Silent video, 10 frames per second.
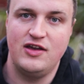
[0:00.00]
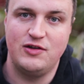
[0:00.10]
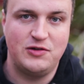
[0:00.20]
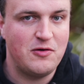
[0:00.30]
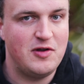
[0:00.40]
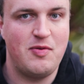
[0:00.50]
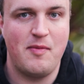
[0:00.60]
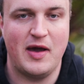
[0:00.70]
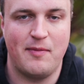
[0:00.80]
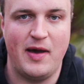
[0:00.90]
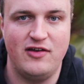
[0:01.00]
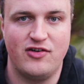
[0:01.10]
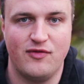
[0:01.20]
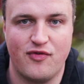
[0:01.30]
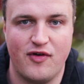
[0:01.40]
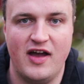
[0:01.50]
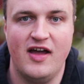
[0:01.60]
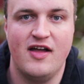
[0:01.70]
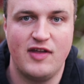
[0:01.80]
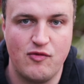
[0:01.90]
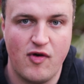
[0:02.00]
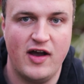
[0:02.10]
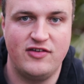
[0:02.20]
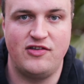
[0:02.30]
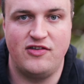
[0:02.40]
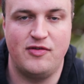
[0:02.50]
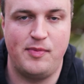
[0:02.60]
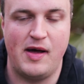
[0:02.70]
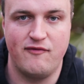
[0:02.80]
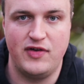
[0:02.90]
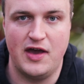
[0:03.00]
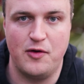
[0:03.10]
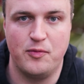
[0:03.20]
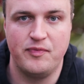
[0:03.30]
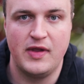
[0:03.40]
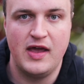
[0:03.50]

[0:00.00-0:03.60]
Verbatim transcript: you don't need to be mega patient for it, then ricinus is the plant for you.